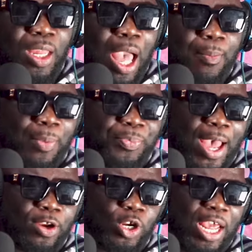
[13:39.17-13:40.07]
I'm a
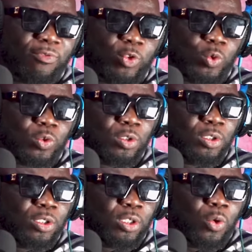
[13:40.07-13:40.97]
piano level
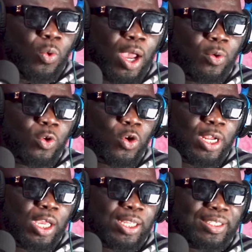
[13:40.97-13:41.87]
where we go
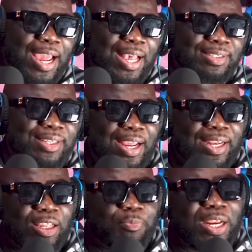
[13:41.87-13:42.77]
to dance like that.